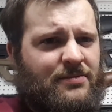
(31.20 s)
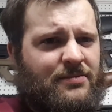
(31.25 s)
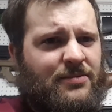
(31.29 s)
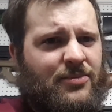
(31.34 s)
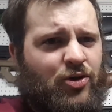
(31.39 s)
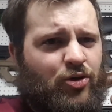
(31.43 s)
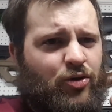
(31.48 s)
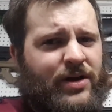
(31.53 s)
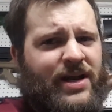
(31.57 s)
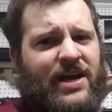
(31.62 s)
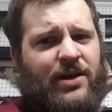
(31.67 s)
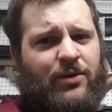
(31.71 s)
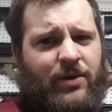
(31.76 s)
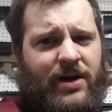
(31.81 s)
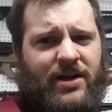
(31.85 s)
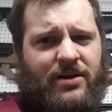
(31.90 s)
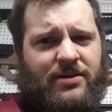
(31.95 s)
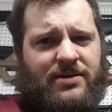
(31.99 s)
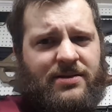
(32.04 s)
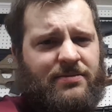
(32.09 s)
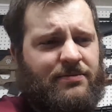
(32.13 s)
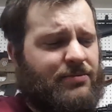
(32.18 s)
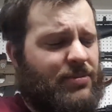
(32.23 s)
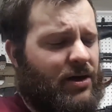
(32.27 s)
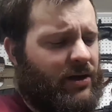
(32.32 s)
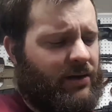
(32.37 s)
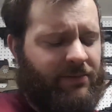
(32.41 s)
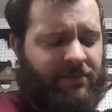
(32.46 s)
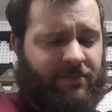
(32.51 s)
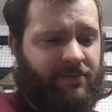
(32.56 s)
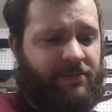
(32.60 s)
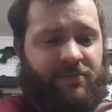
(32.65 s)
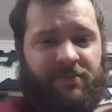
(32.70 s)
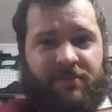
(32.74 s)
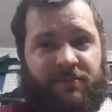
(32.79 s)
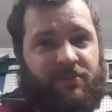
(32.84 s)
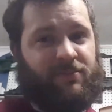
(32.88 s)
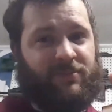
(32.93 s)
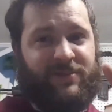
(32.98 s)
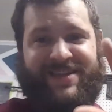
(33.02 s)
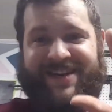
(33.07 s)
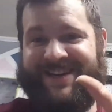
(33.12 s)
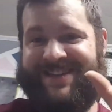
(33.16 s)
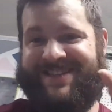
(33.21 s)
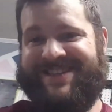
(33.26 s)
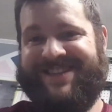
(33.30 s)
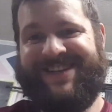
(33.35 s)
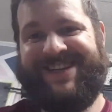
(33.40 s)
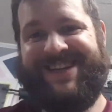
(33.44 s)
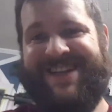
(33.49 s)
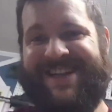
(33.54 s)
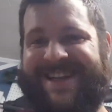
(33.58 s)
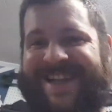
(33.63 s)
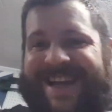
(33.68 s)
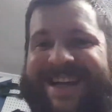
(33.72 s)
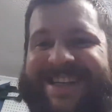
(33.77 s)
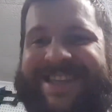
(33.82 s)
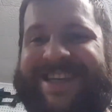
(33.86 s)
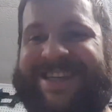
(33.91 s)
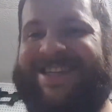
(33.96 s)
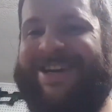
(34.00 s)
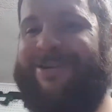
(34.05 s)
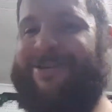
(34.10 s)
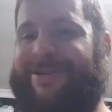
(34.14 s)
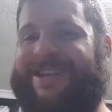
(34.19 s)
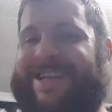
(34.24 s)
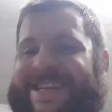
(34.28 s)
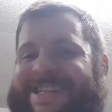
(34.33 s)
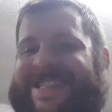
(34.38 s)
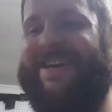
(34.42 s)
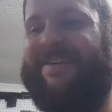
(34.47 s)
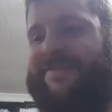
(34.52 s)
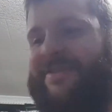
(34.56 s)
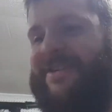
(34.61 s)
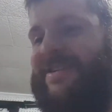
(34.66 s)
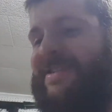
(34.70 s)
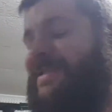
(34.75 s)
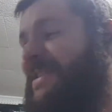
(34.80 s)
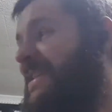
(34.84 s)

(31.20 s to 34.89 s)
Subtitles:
grenade rounds, but that's a totally different